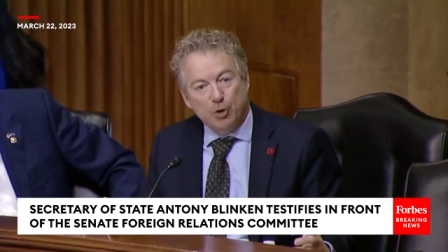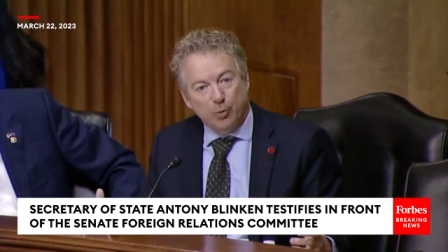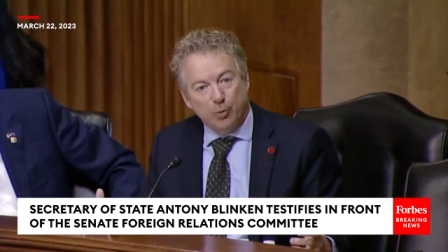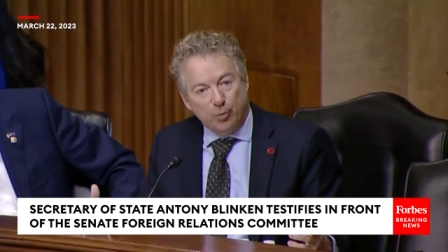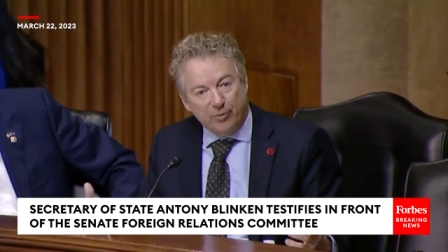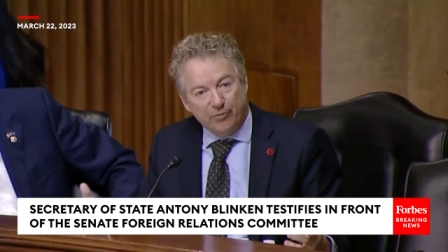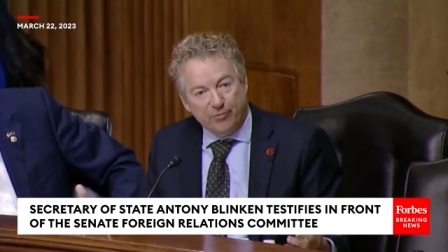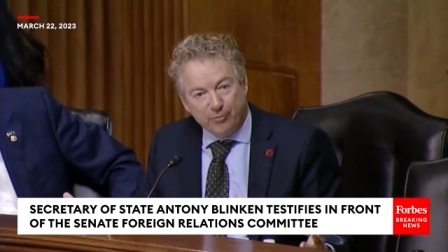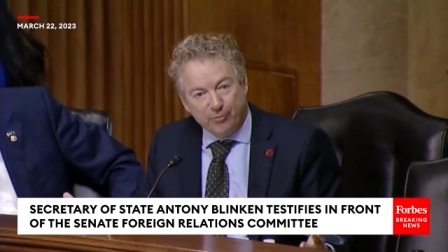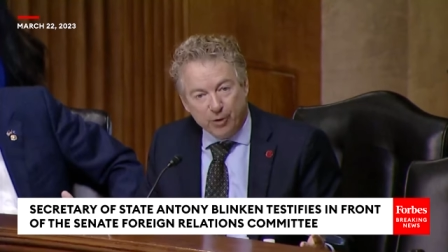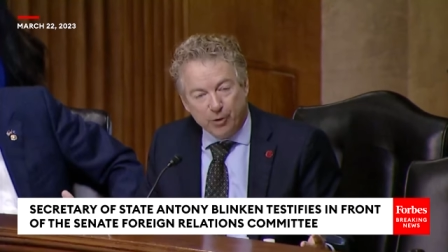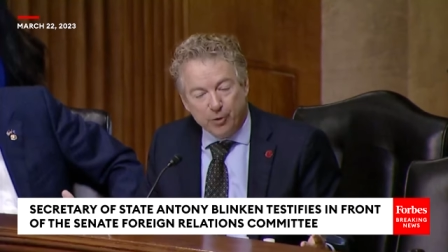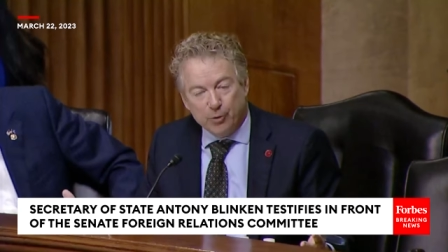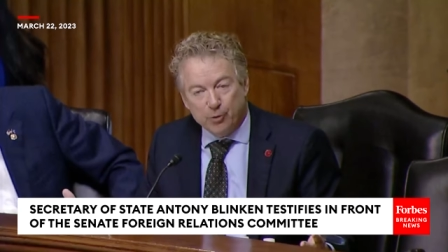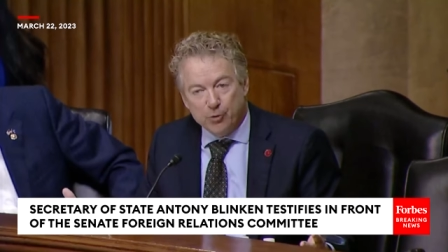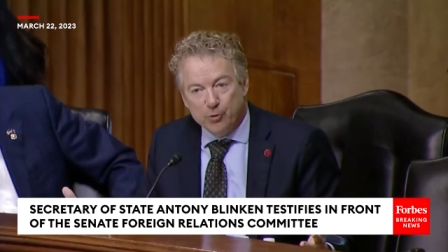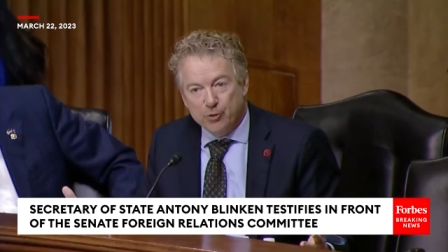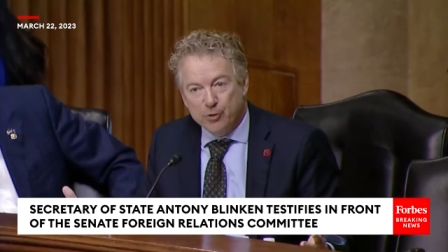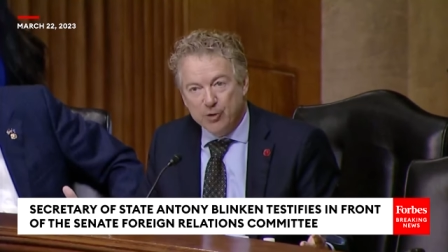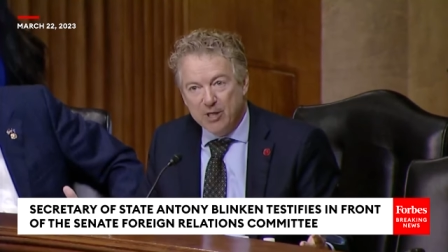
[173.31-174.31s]
You
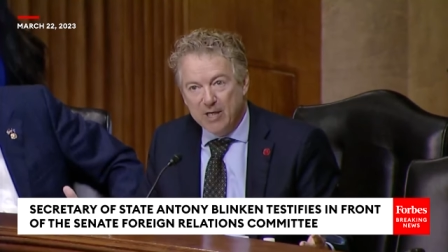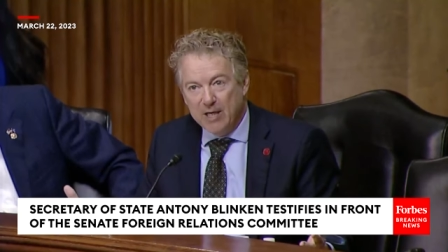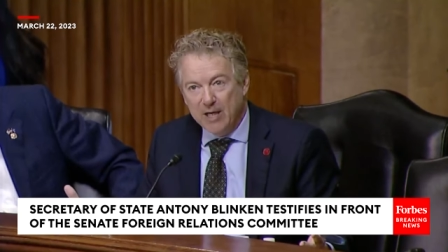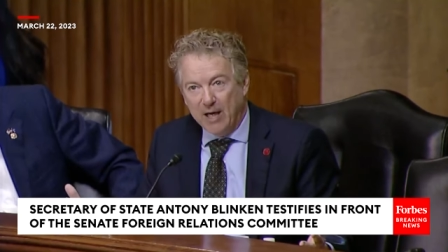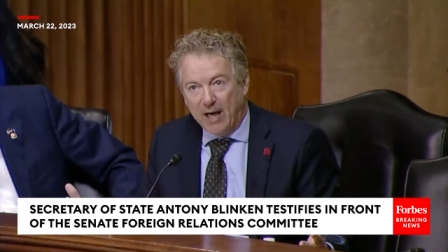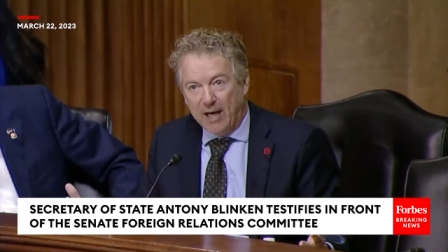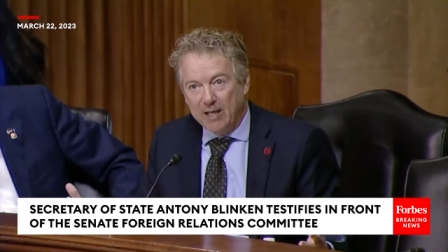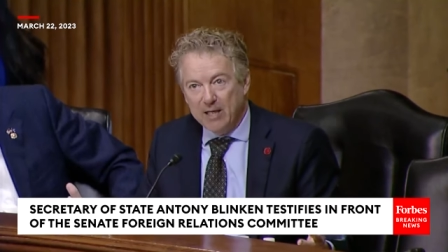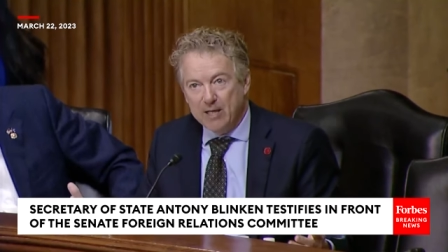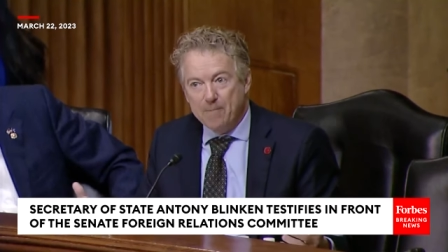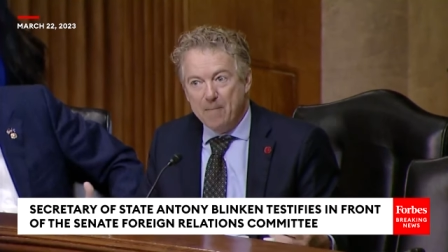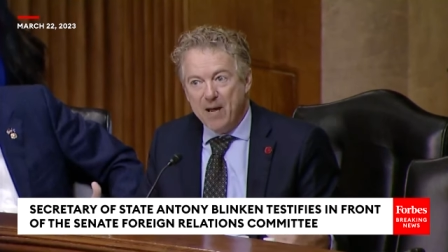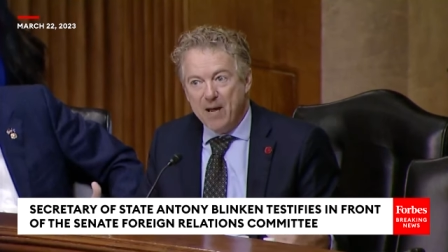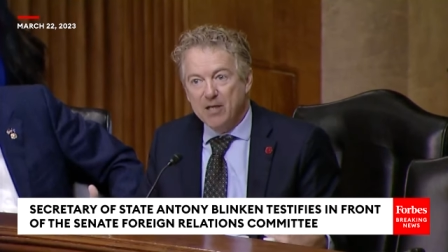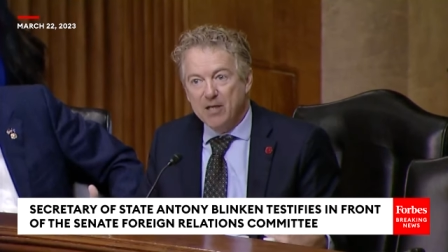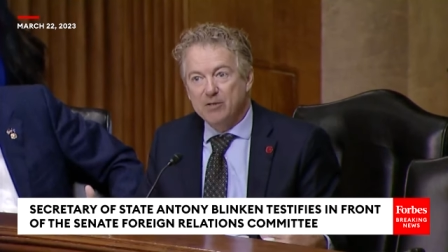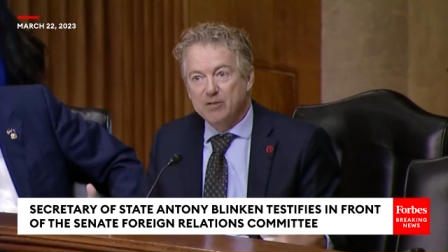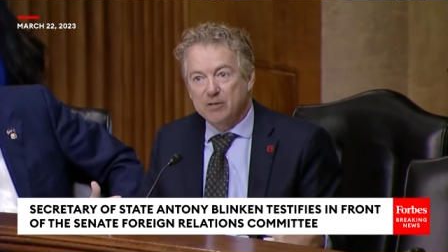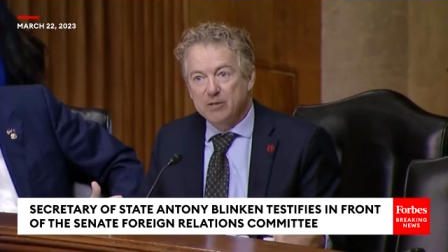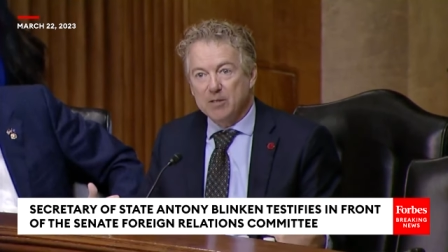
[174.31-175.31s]
refuse, and
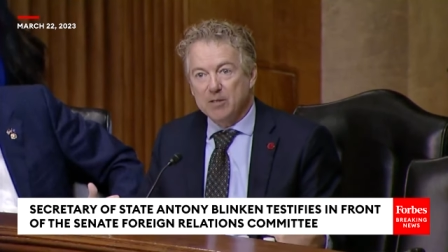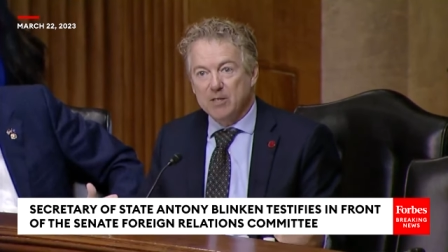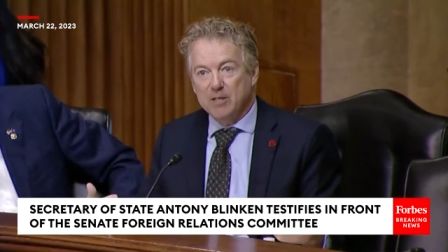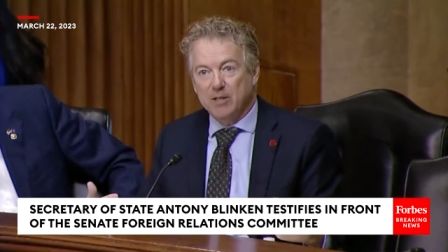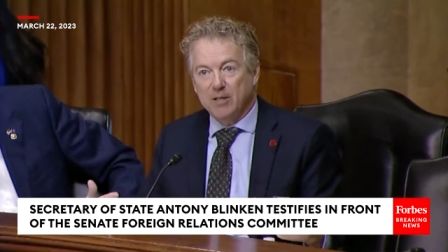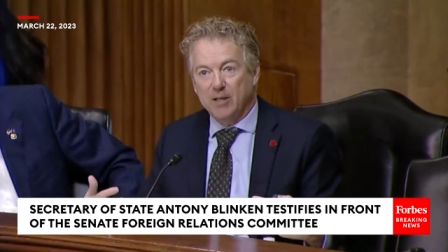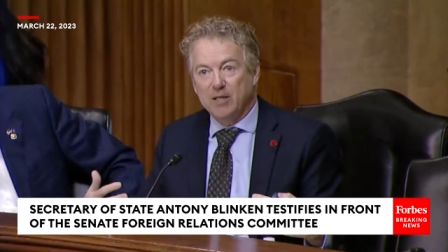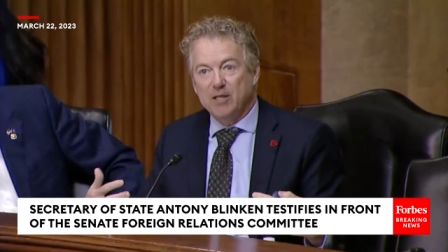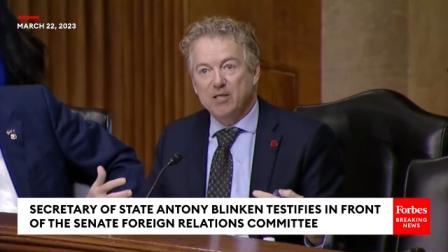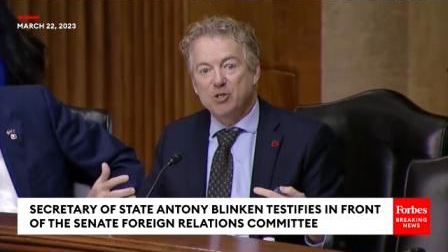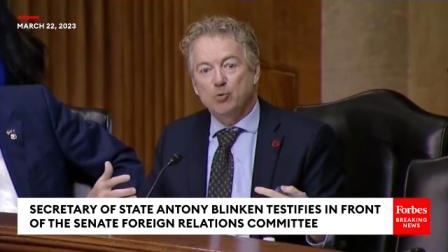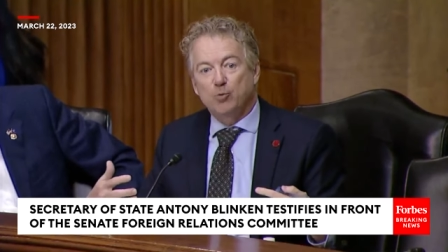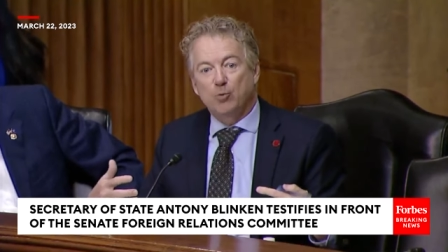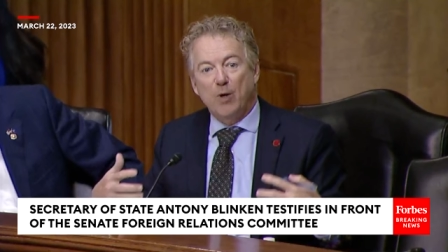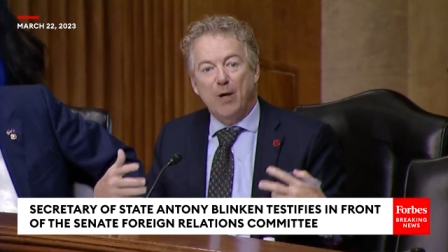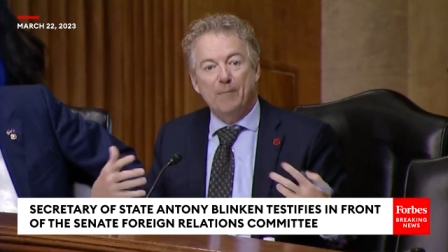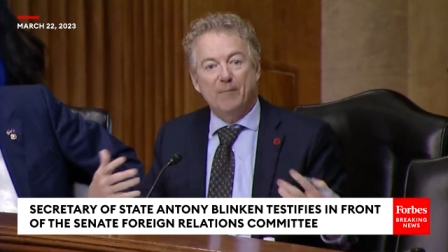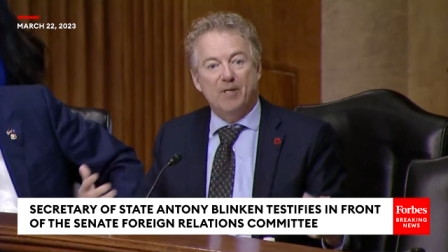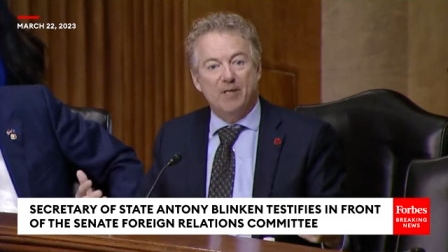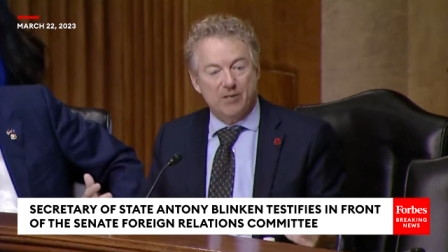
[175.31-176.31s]
it is
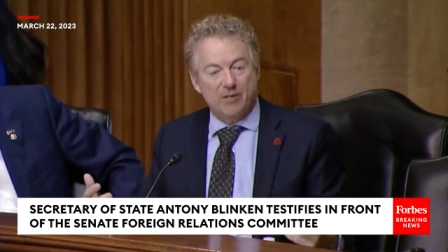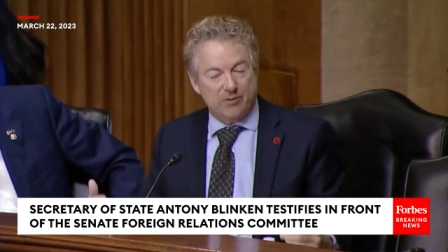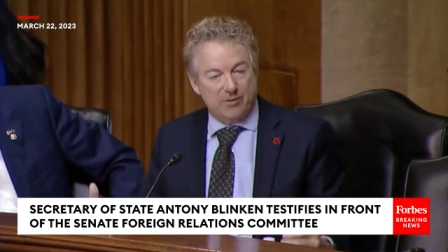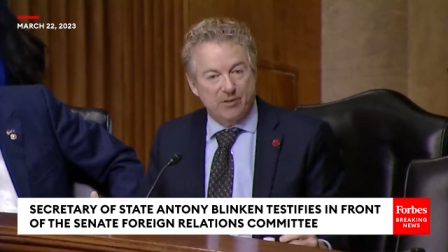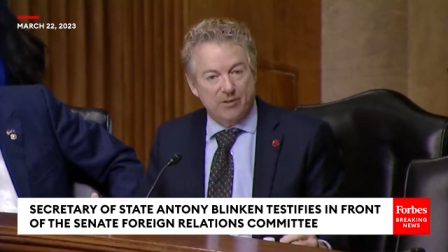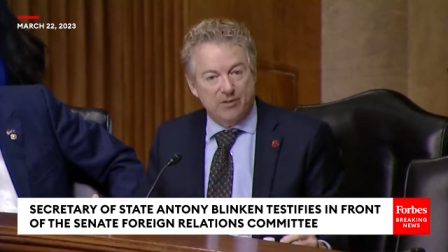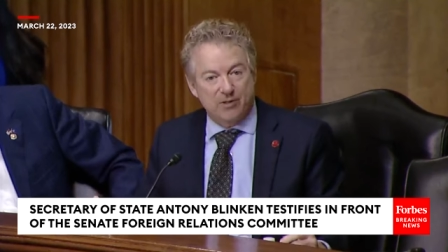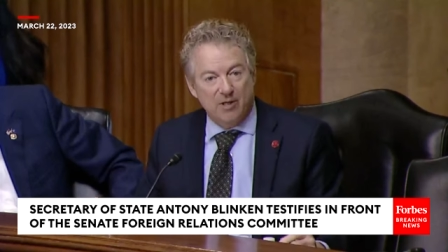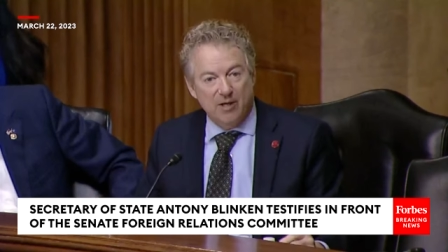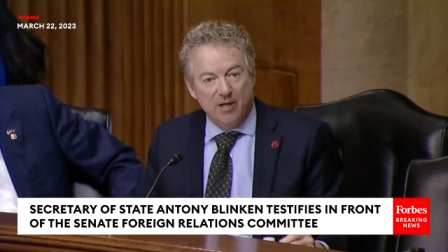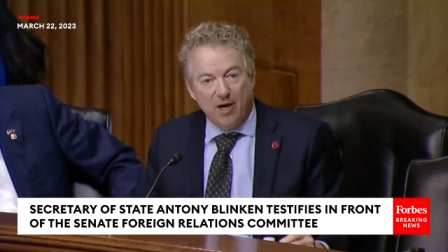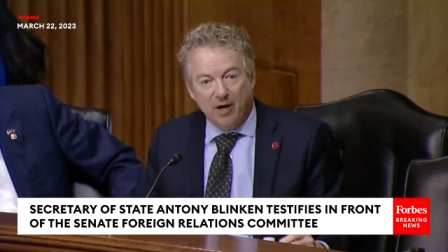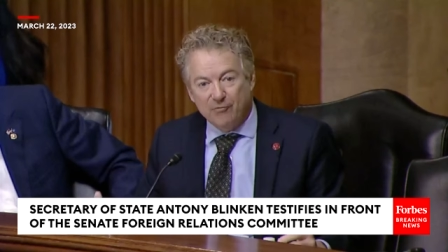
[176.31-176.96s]
reminiscent